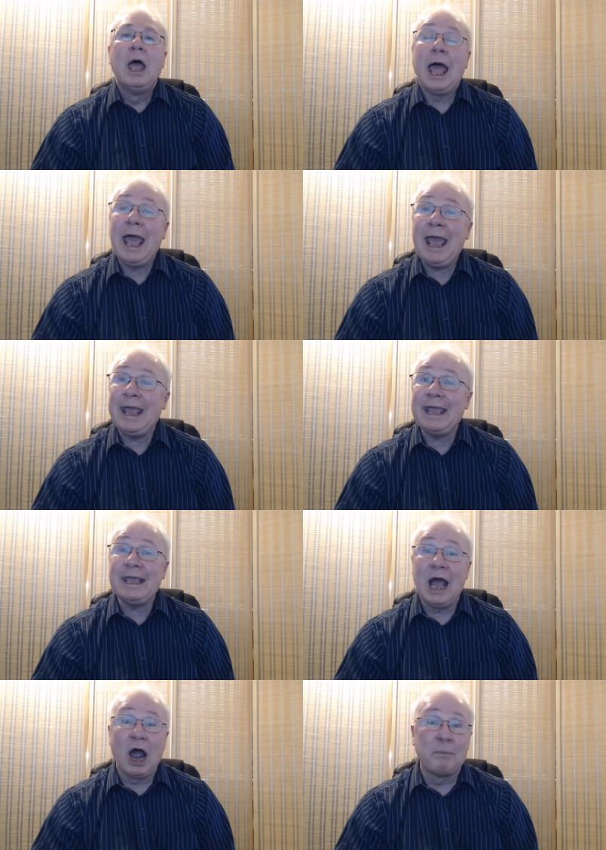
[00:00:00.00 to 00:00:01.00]

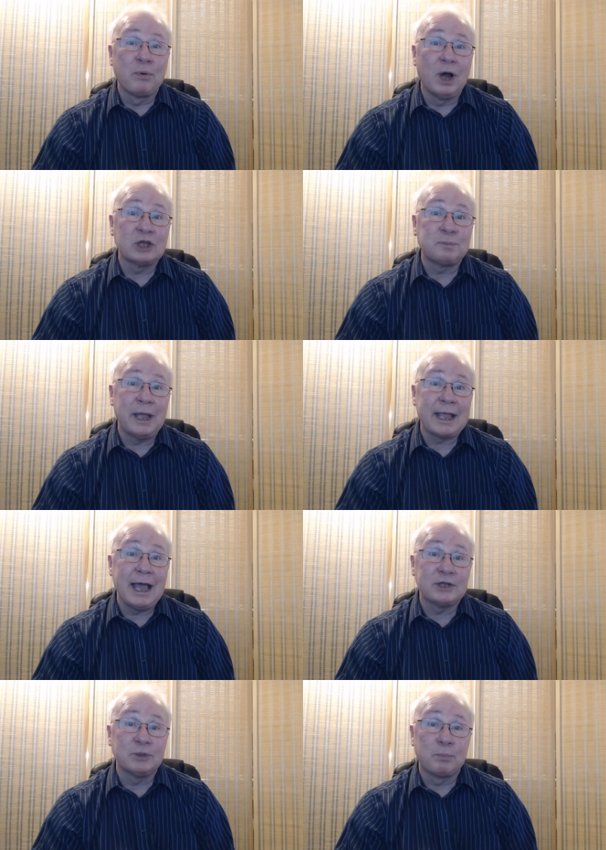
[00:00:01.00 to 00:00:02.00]
A, our prospect
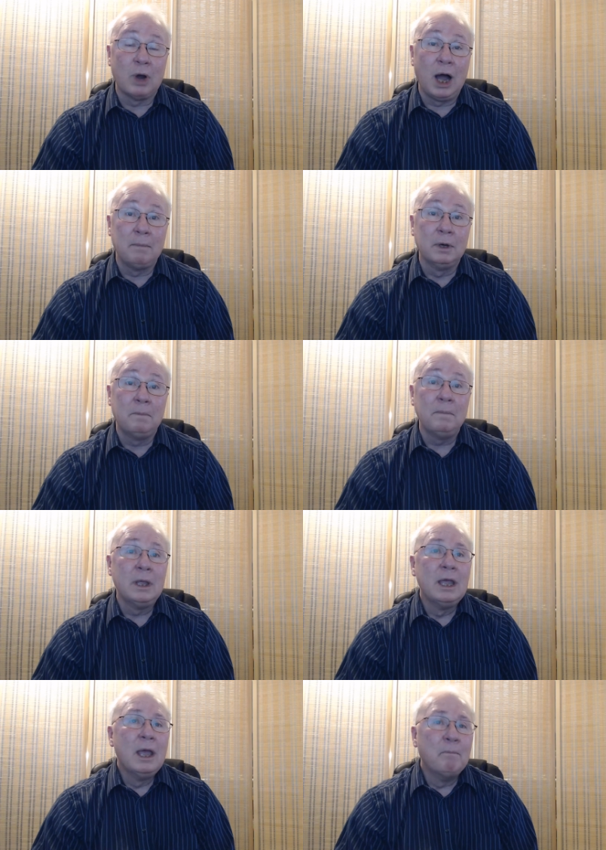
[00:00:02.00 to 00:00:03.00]
has a problem.
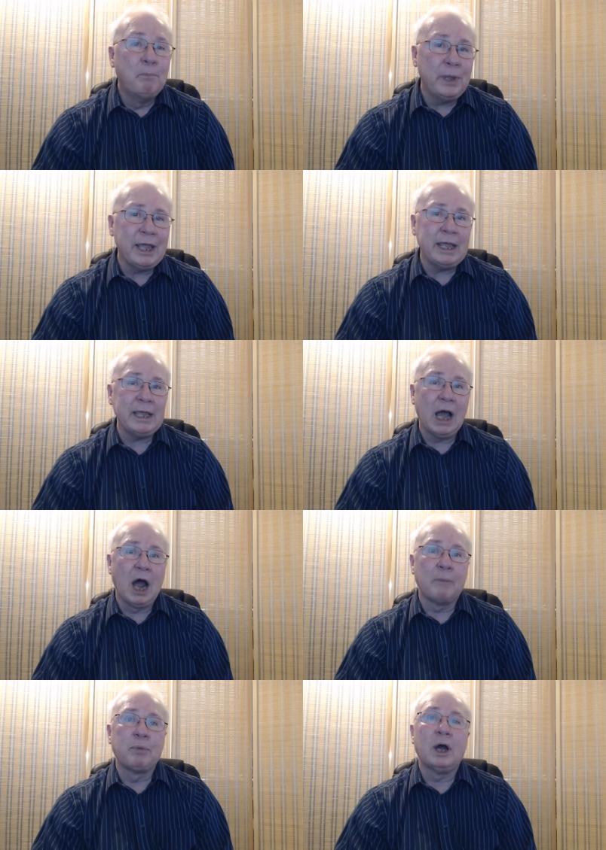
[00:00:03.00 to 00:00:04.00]
B,
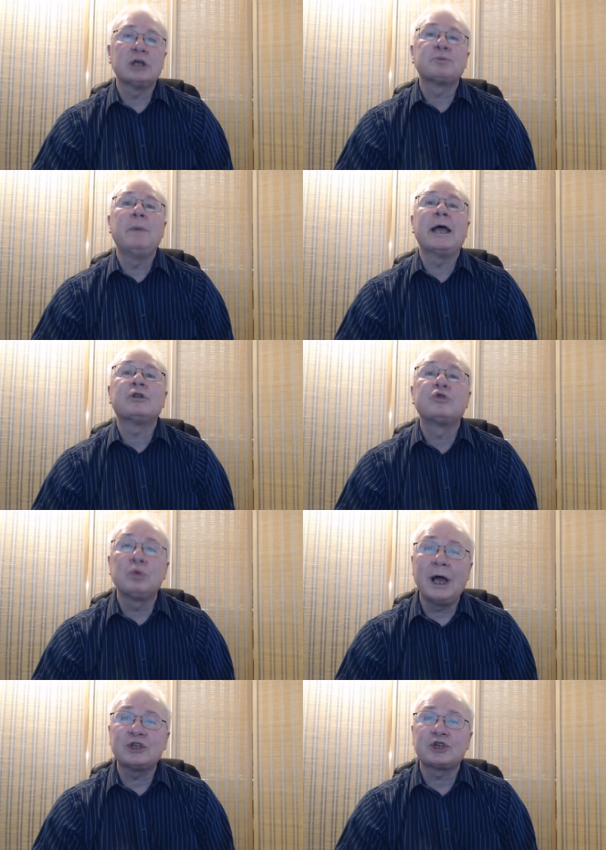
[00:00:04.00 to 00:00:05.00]
our prospect
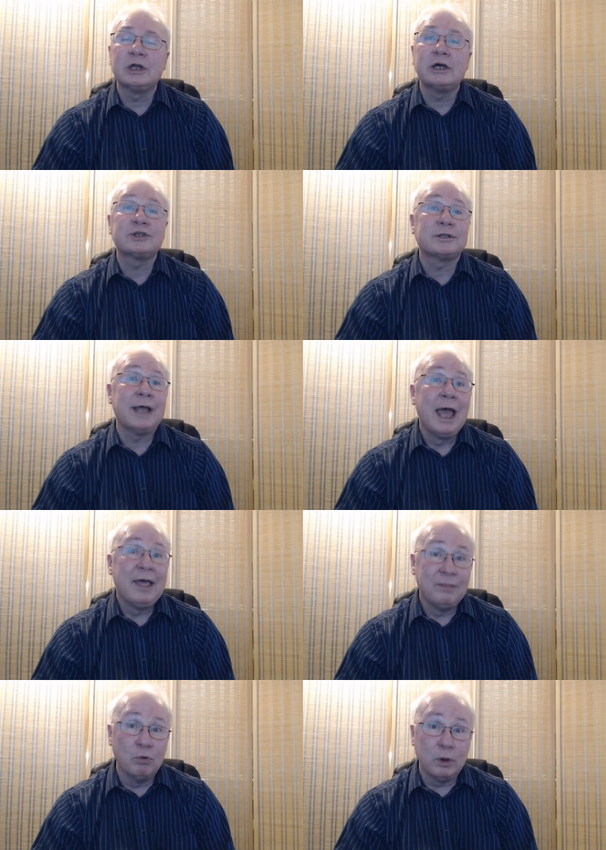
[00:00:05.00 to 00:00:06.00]
trusts us.
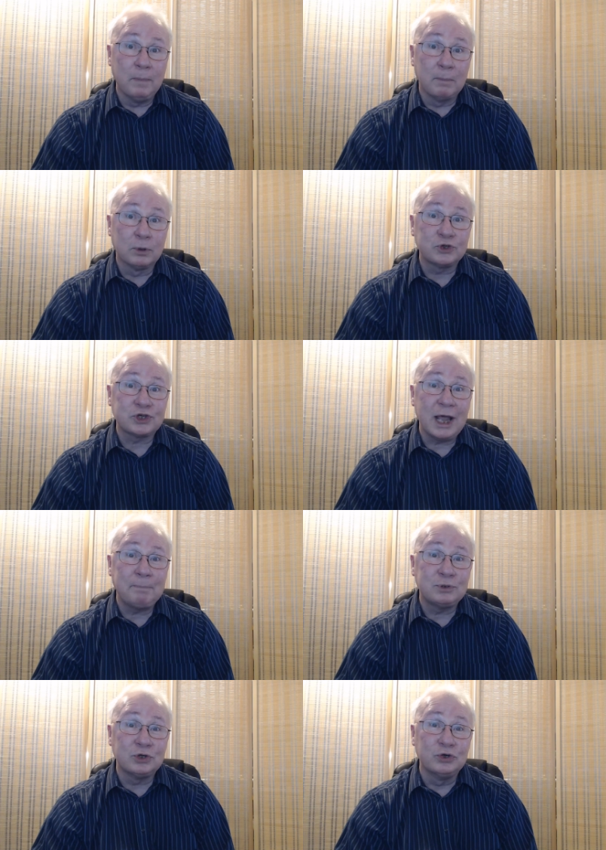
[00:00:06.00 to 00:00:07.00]
Remember
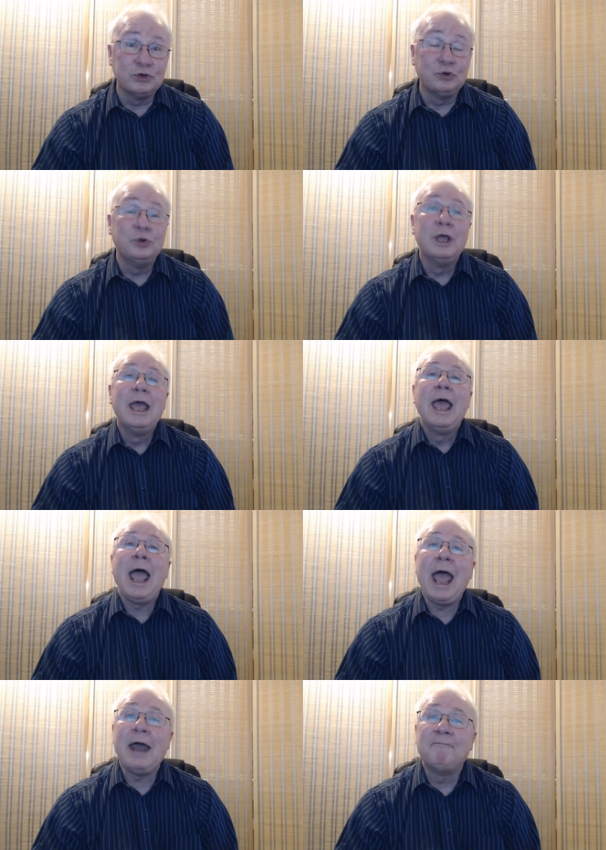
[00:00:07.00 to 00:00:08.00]
step 2.
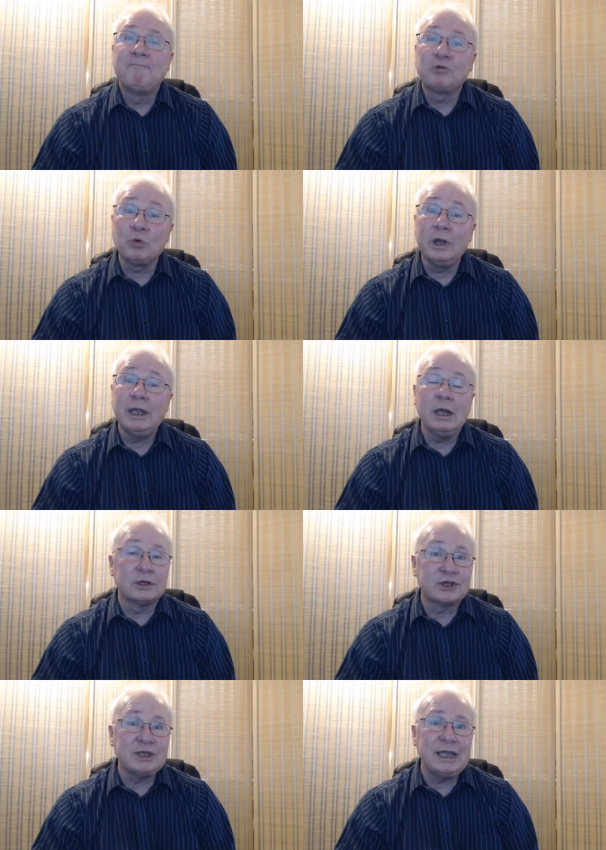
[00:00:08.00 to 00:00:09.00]
And
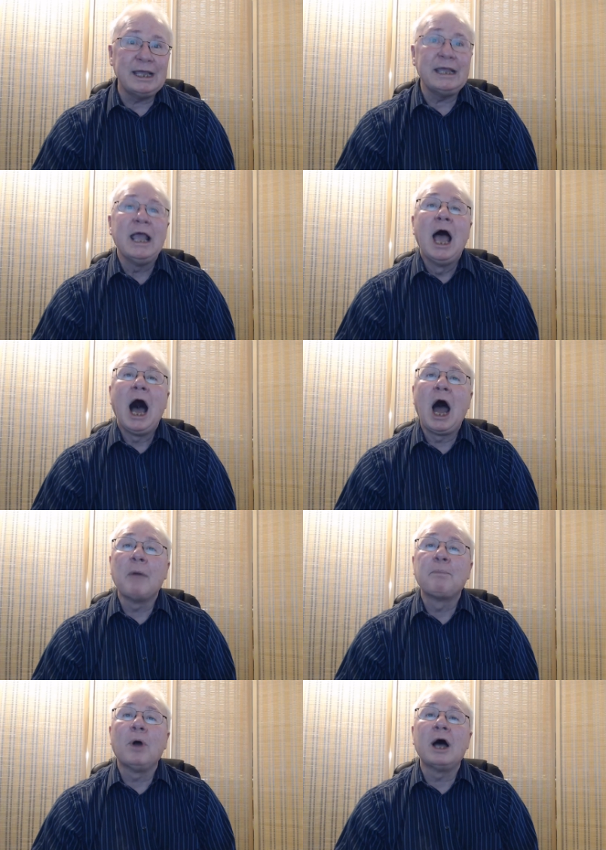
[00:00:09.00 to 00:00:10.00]
C,
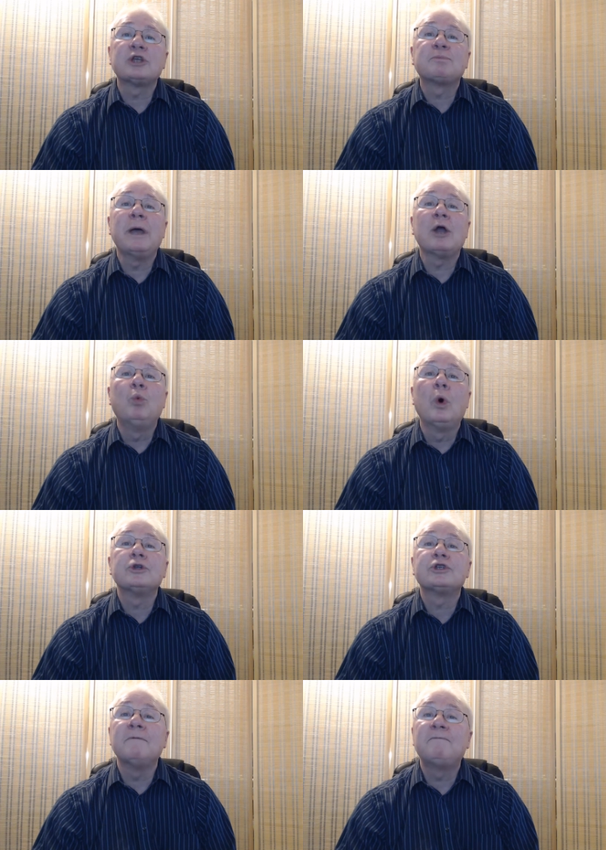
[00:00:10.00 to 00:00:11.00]
our prospect
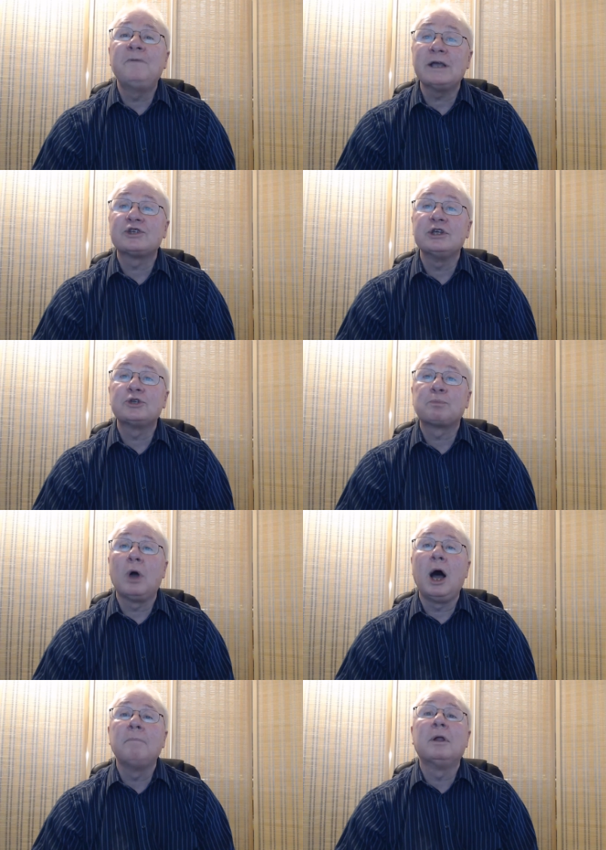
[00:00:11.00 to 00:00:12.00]
wants to fix this
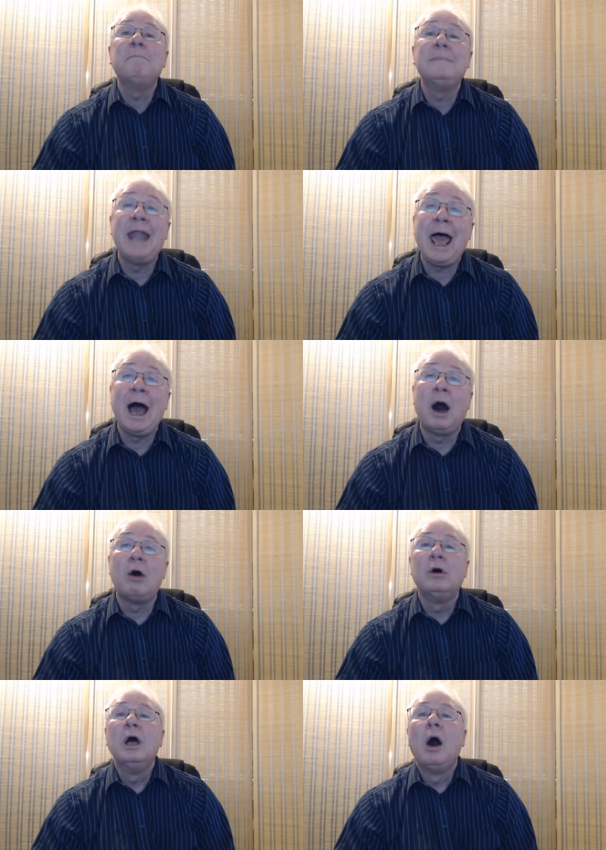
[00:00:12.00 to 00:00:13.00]
problem
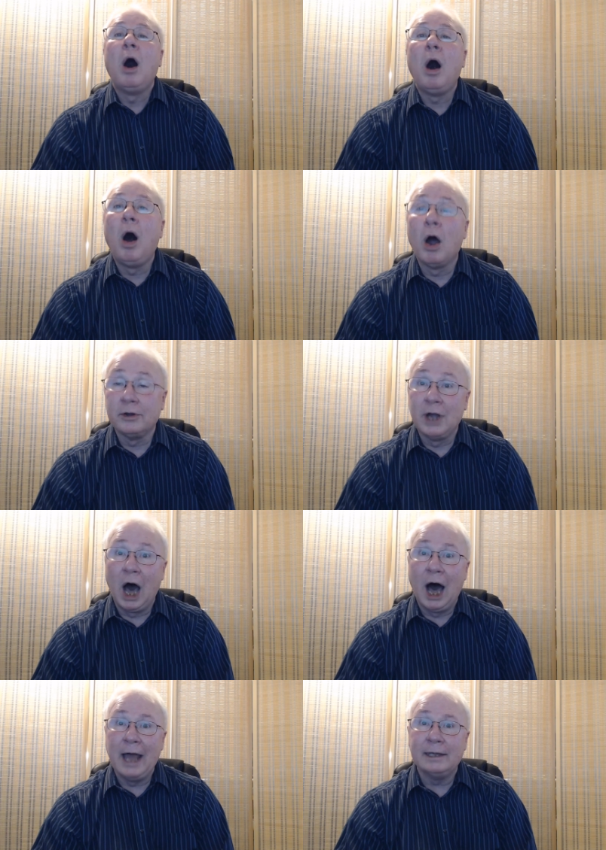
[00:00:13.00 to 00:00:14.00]
now or
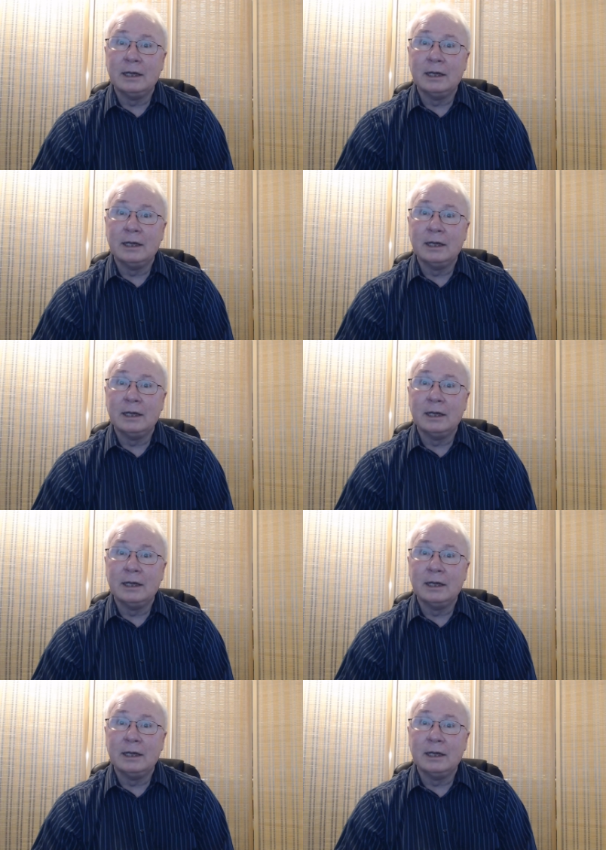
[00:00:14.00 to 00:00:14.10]
not.